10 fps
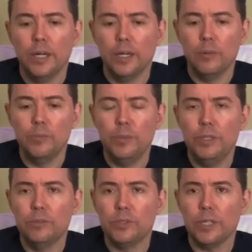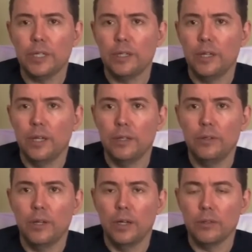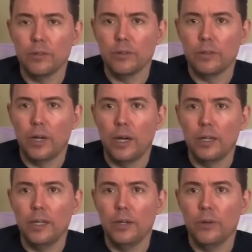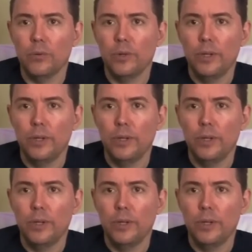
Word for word: uh, music and, and, other audio